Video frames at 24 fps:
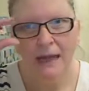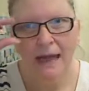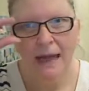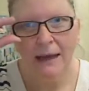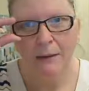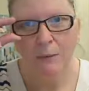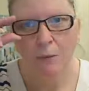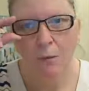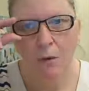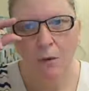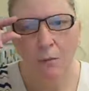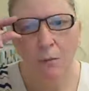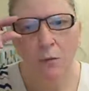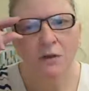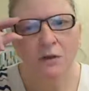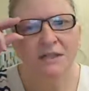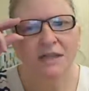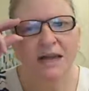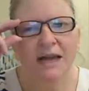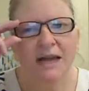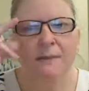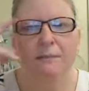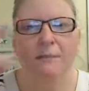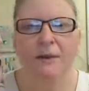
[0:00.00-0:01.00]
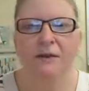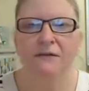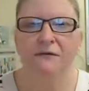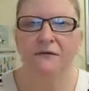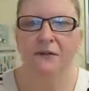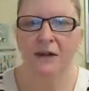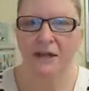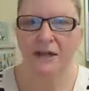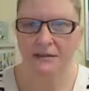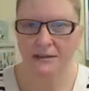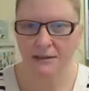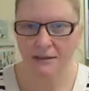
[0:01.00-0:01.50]
And one more time, my
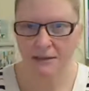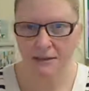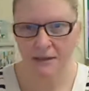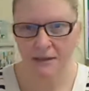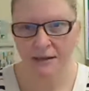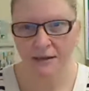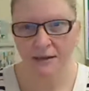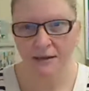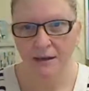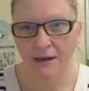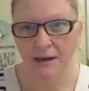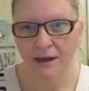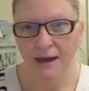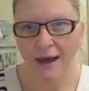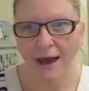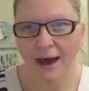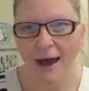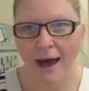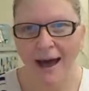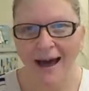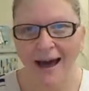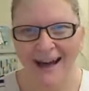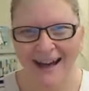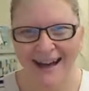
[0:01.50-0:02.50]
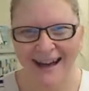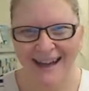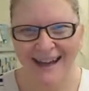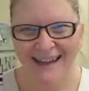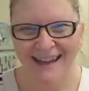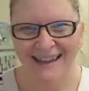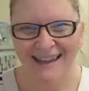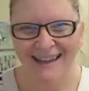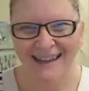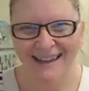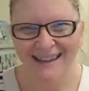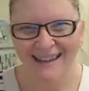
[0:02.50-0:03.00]
friends.
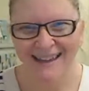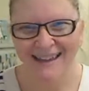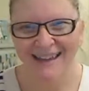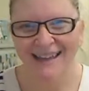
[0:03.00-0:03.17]
I